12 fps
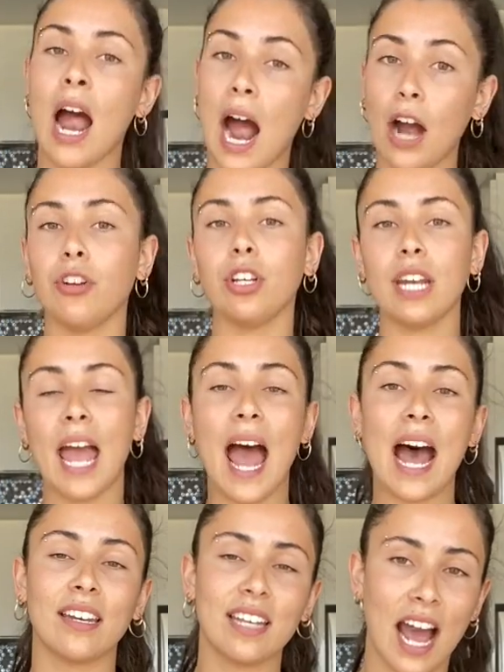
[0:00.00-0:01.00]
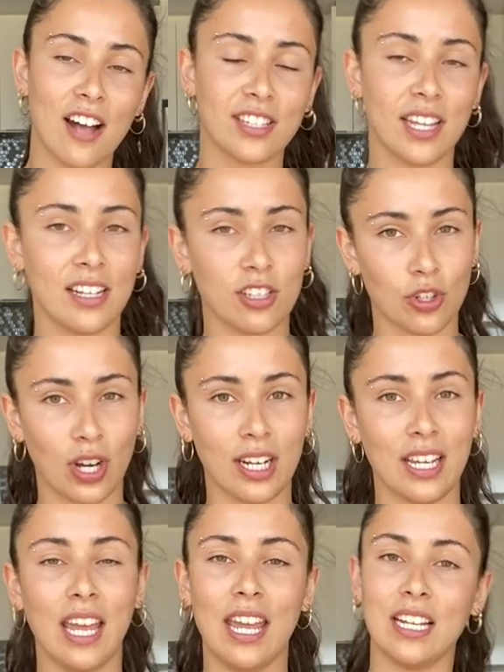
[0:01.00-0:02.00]
how are you gonna add calisthenics
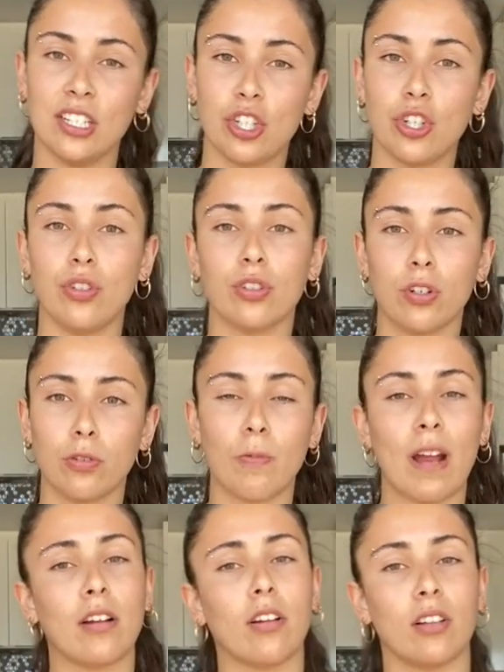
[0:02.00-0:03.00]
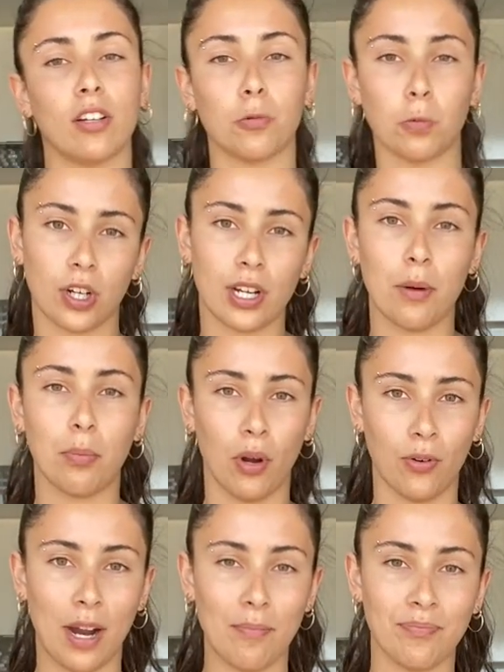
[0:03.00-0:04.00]
training into your regular workout
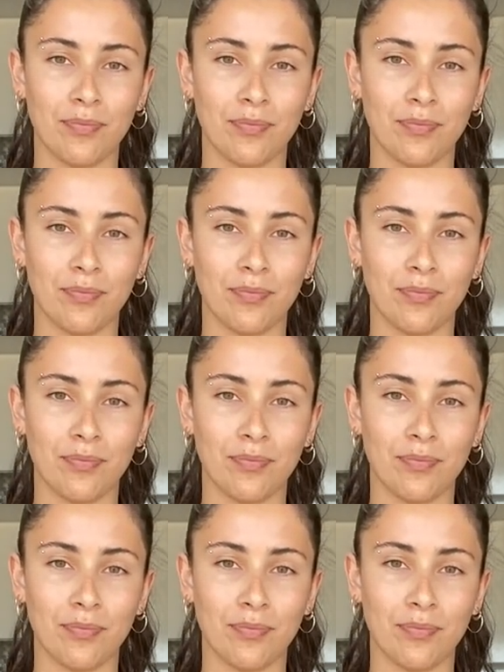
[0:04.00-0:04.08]
program?